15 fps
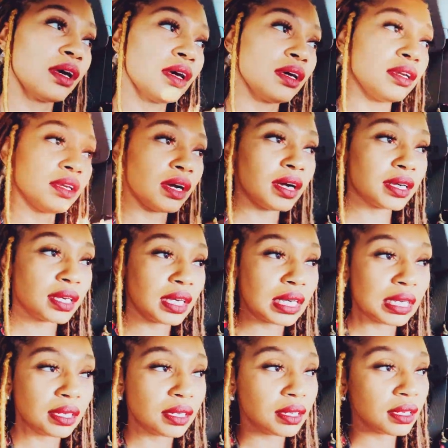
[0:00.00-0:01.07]
y'all
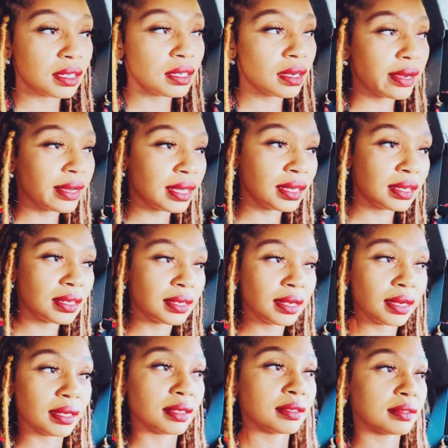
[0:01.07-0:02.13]
kicking it, y'all hanging
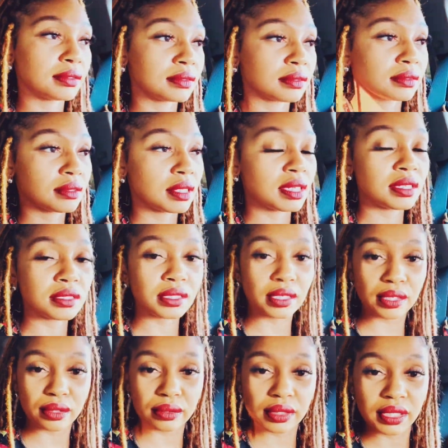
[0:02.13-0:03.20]
out, things are
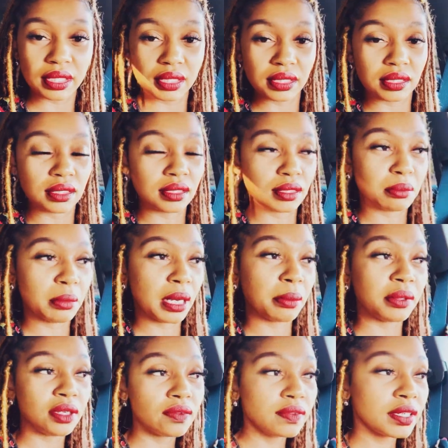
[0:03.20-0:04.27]
going good, maybe
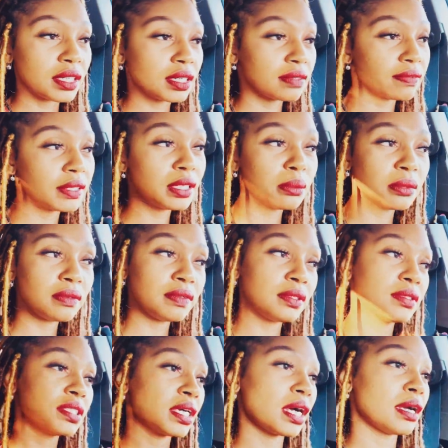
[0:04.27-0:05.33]
you cooked for him a
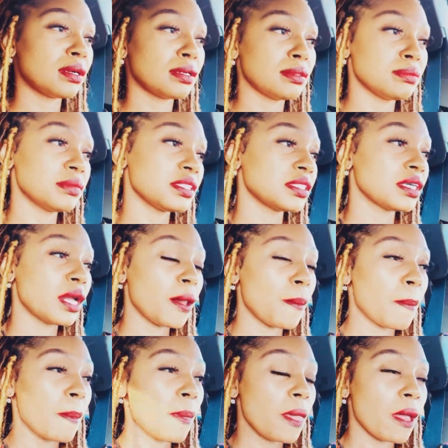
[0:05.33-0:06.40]
few times,
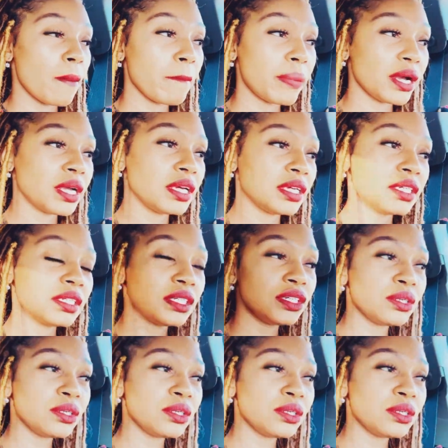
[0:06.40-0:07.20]
but you